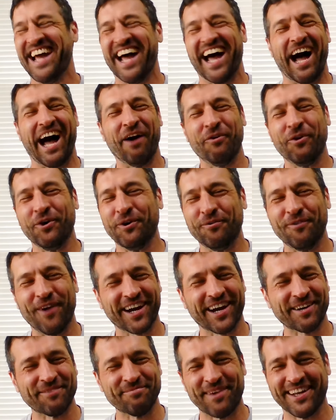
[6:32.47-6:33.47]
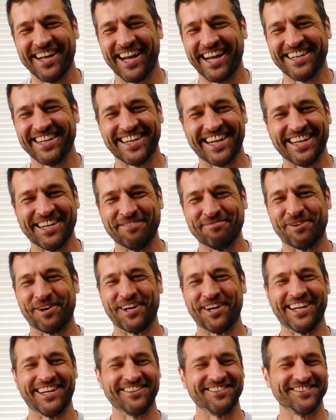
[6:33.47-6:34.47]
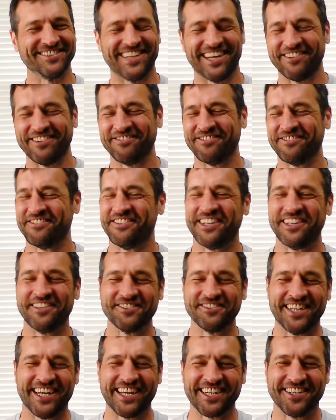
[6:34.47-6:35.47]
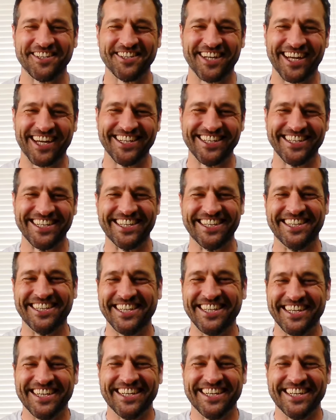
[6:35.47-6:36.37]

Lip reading: I wouldn't recommend that to anybody. That was not a good idea.